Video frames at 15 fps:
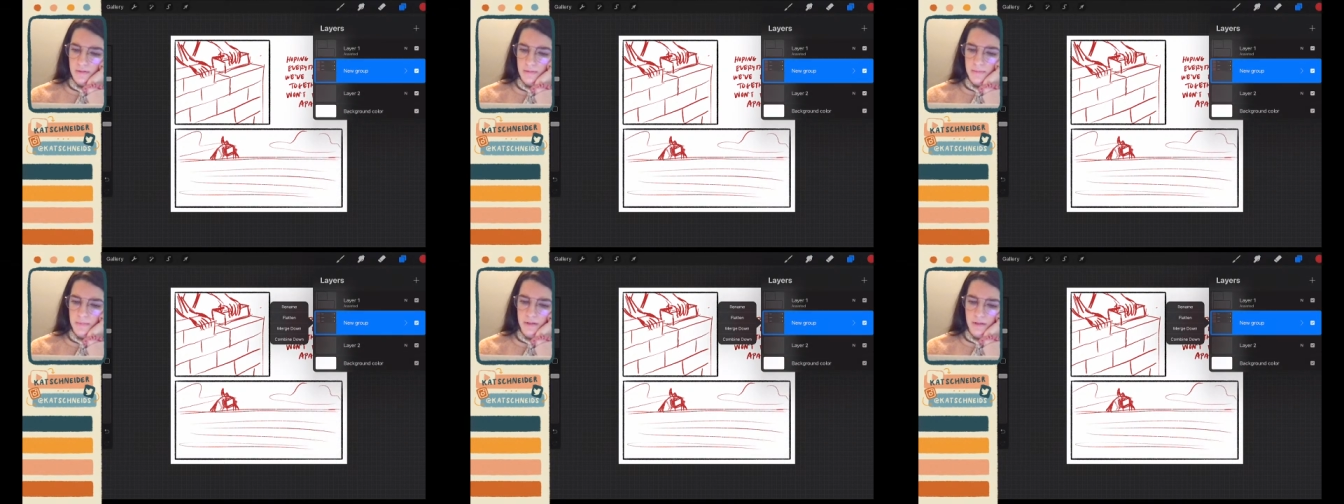
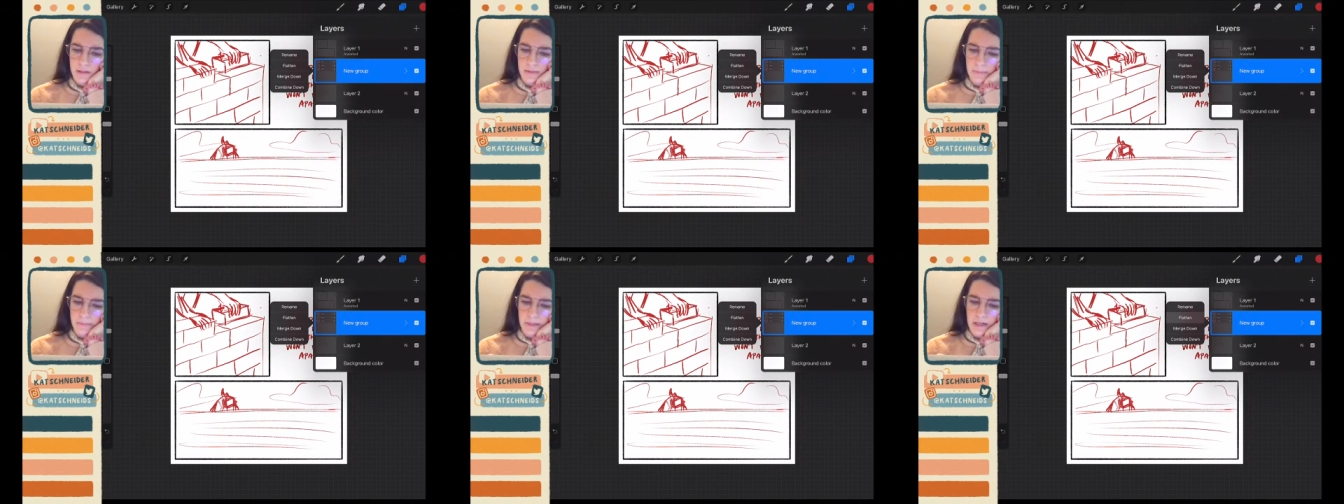I'm gonna
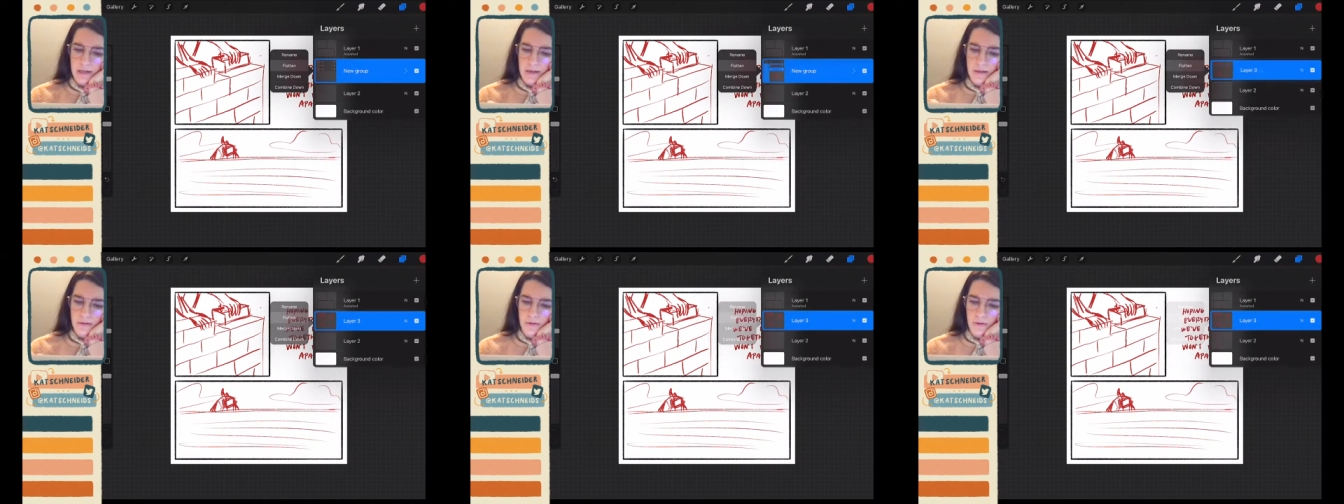
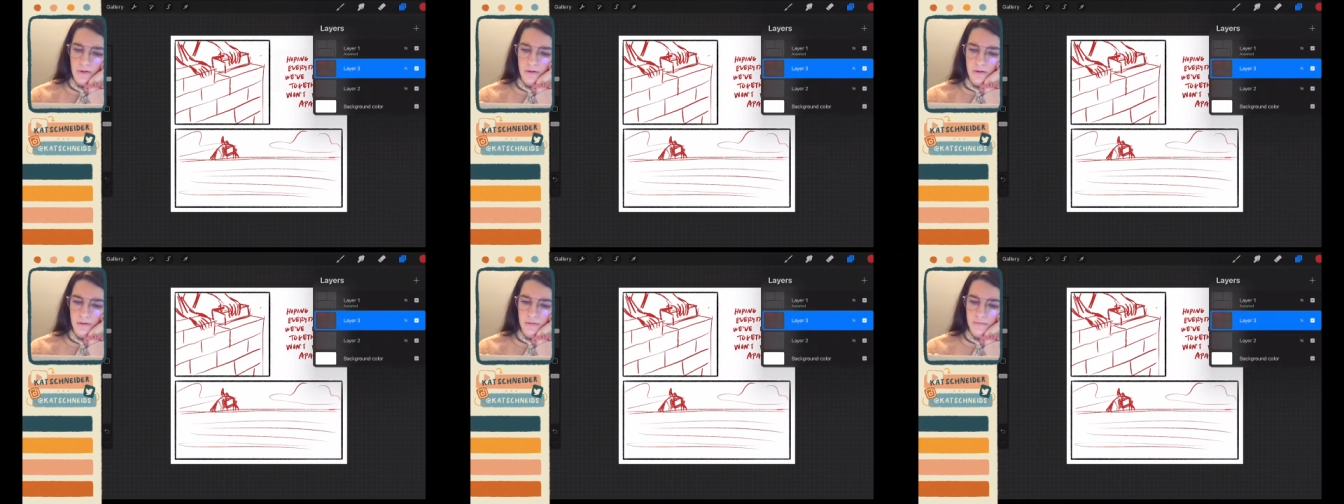combine
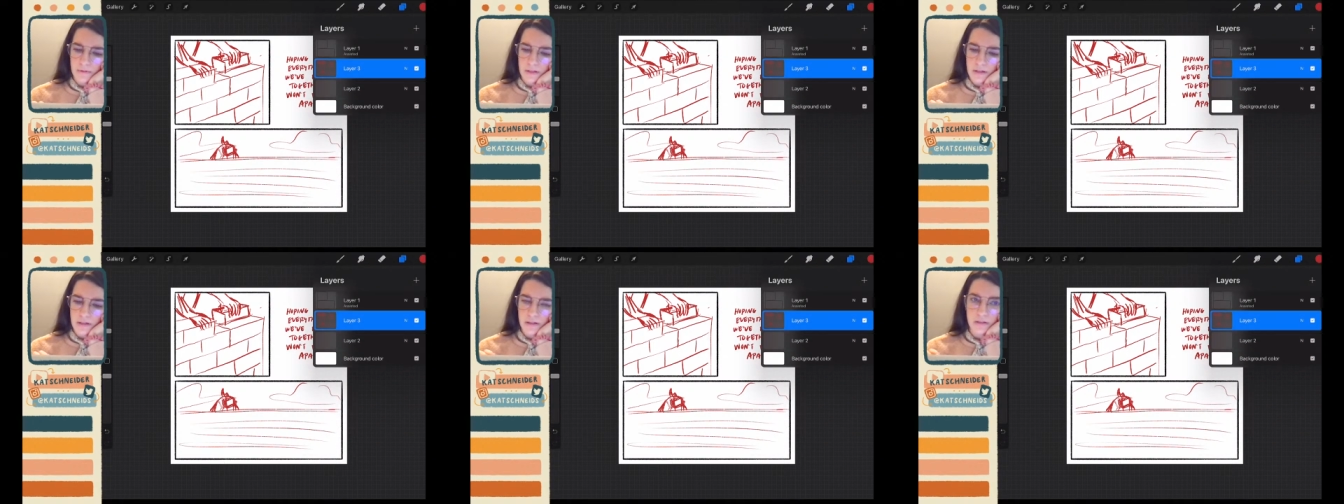all of
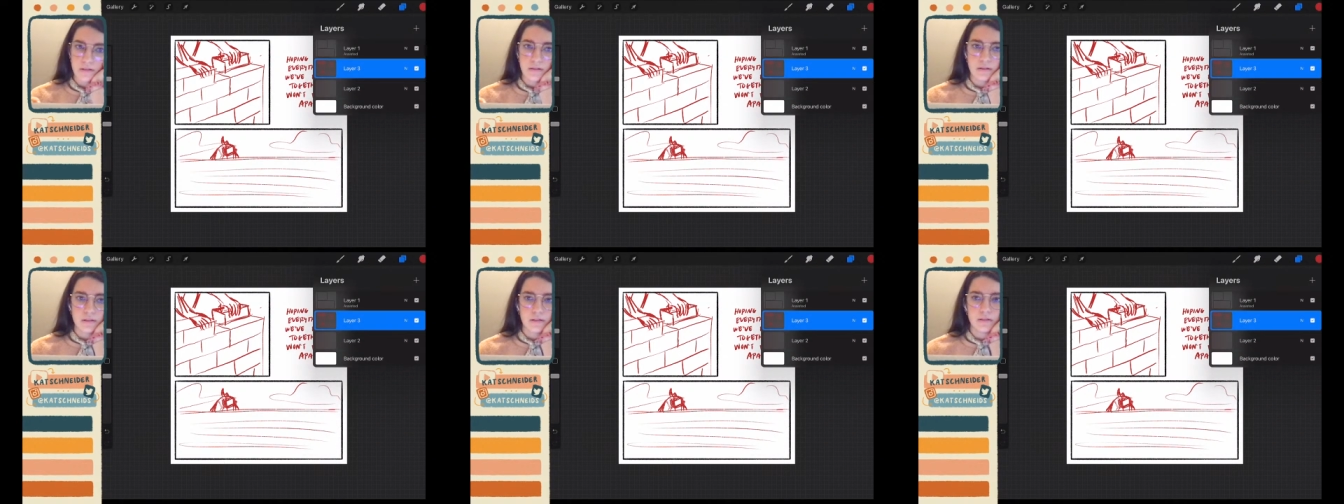
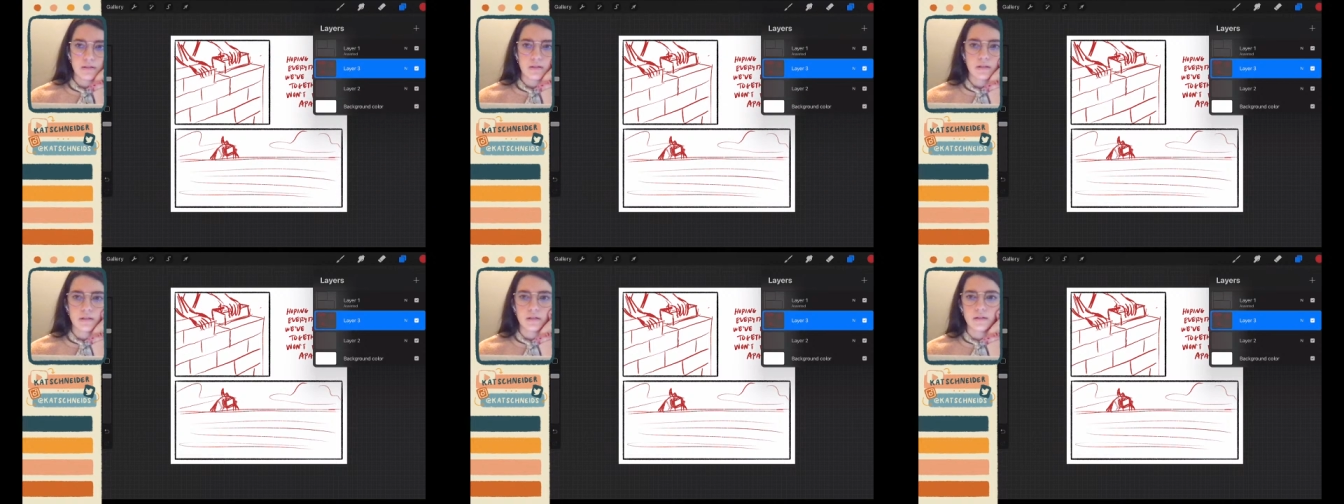
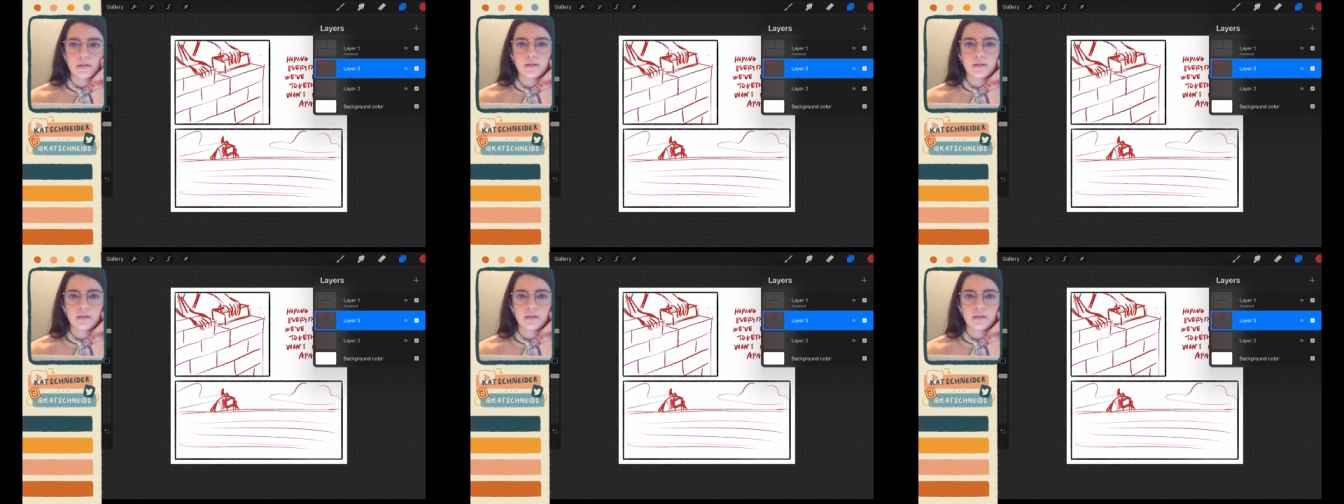these